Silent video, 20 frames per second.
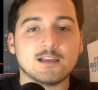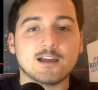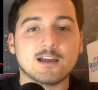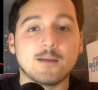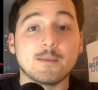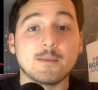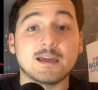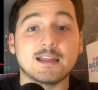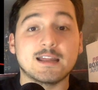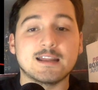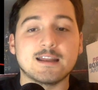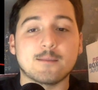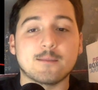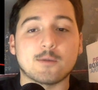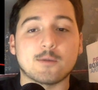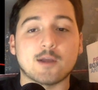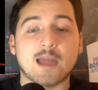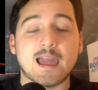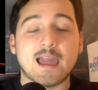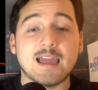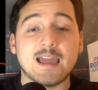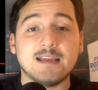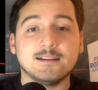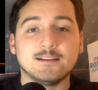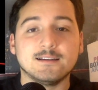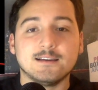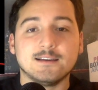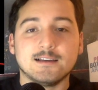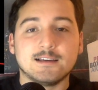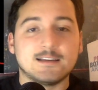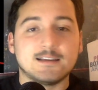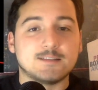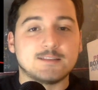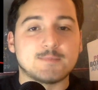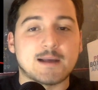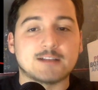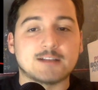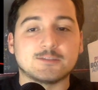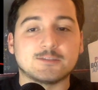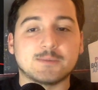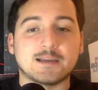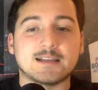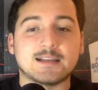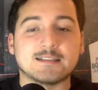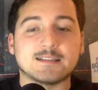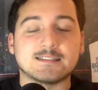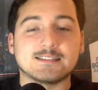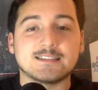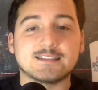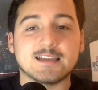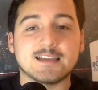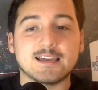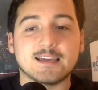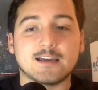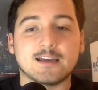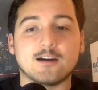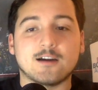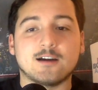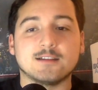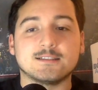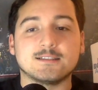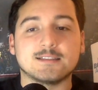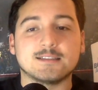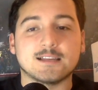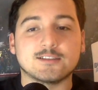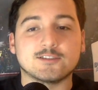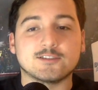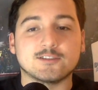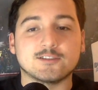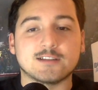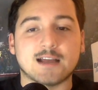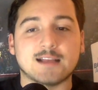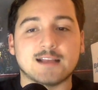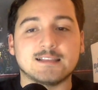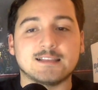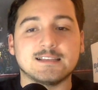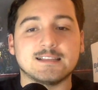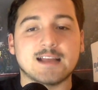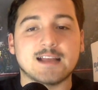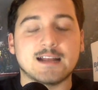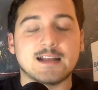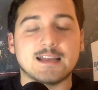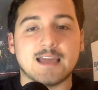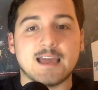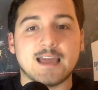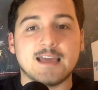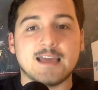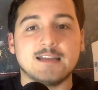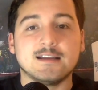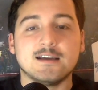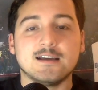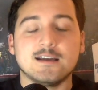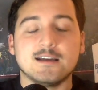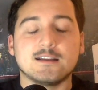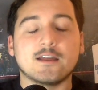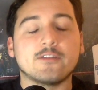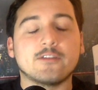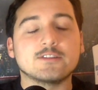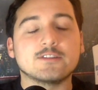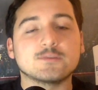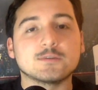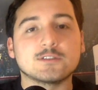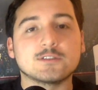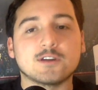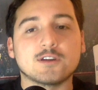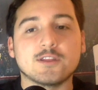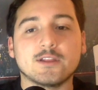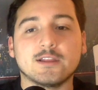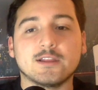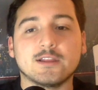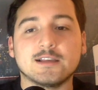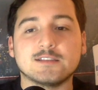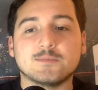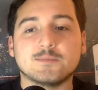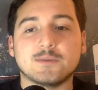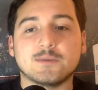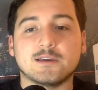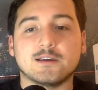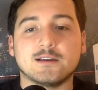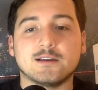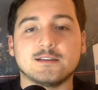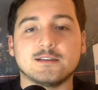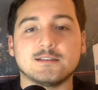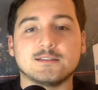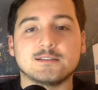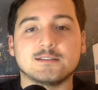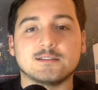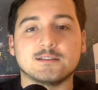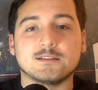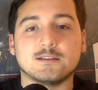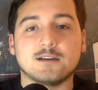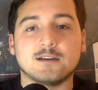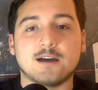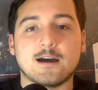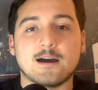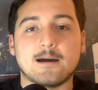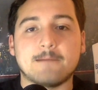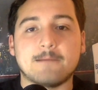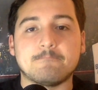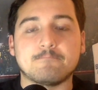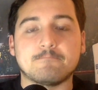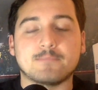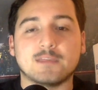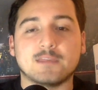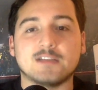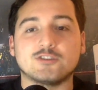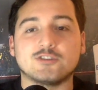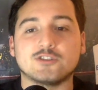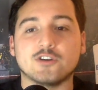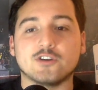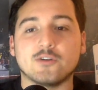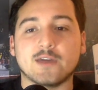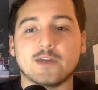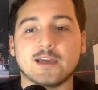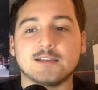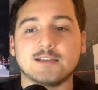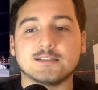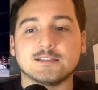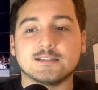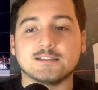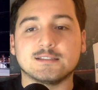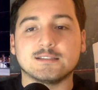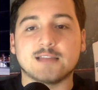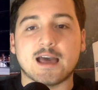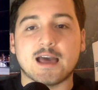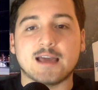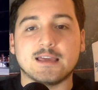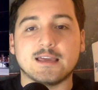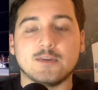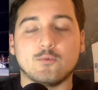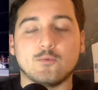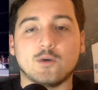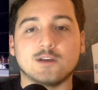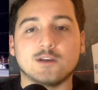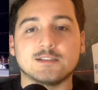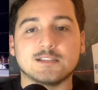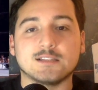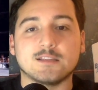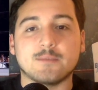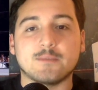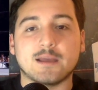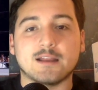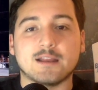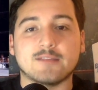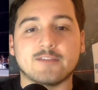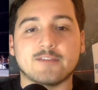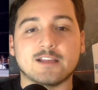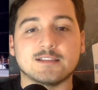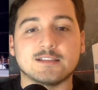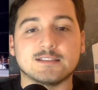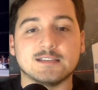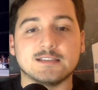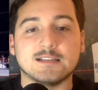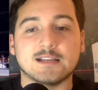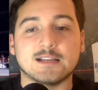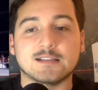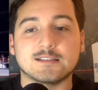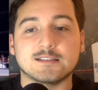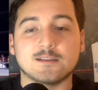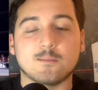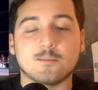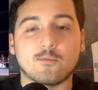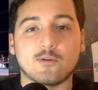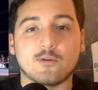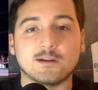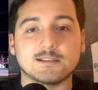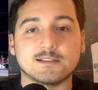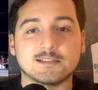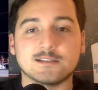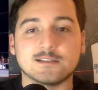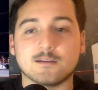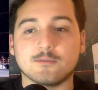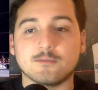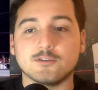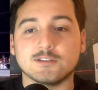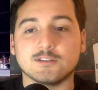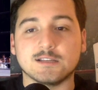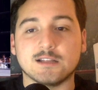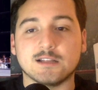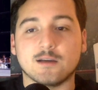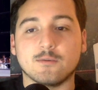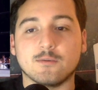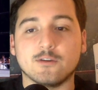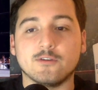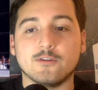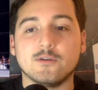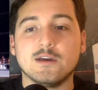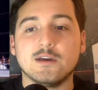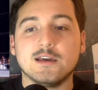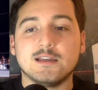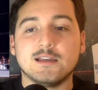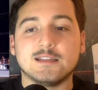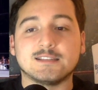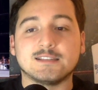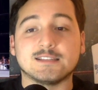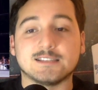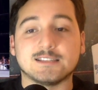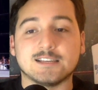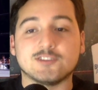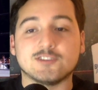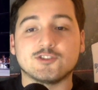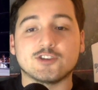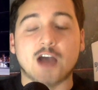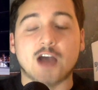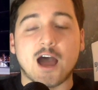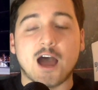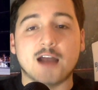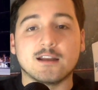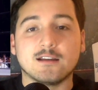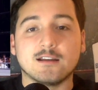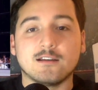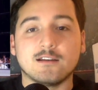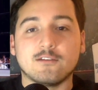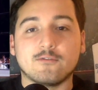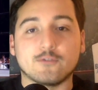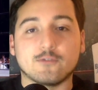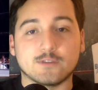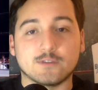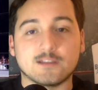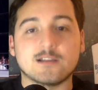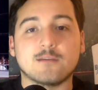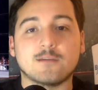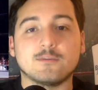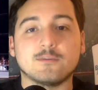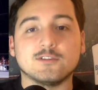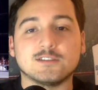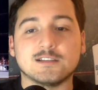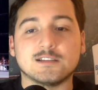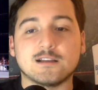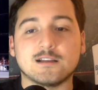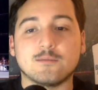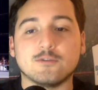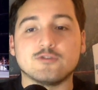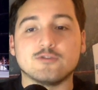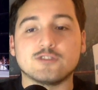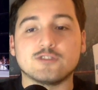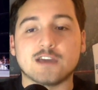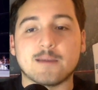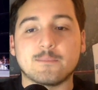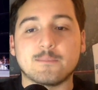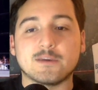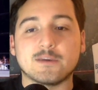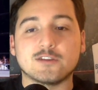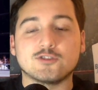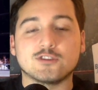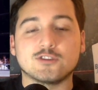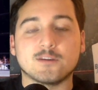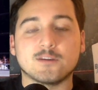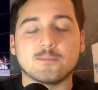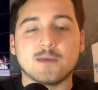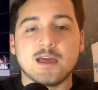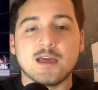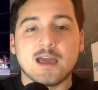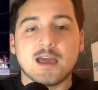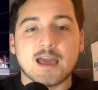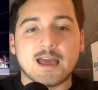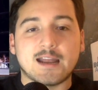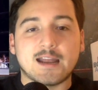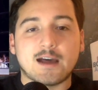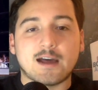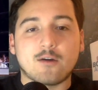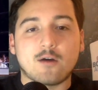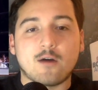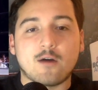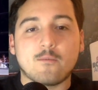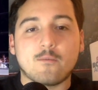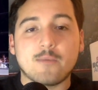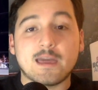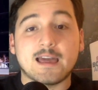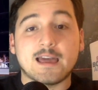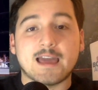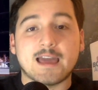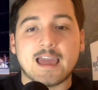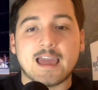Coming in at number 8, his matchup against Sting at Uncensored 1998. Now, this one's on the list because it showcases that he was in the main event scene at some points in WCW. This is his shot for the WCW Championship. And I'll make an